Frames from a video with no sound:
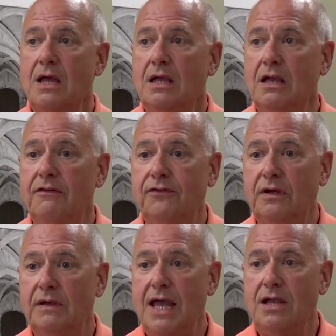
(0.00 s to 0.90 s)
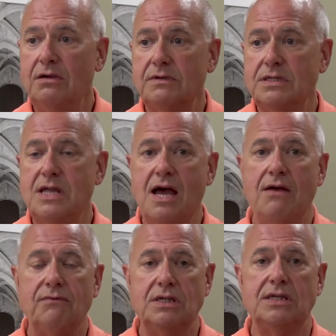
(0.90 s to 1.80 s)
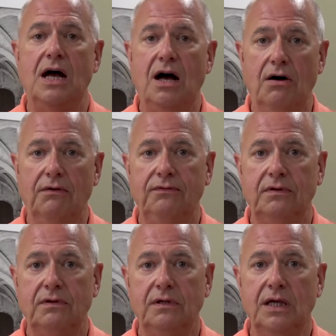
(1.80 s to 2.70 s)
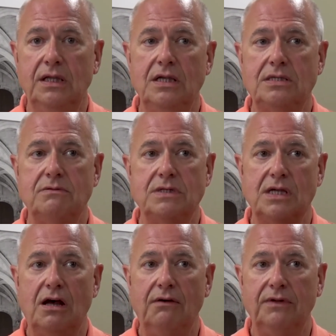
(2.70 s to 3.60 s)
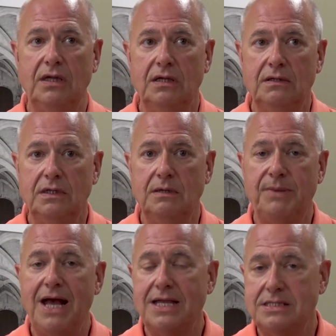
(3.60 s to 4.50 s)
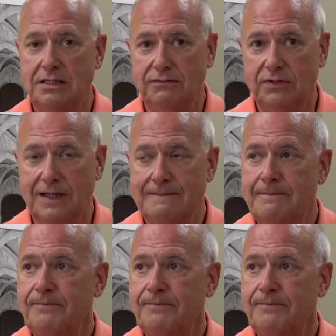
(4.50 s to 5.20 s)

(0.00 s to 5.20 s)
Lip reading: If anger is not resolved, at least resolved in a positive way,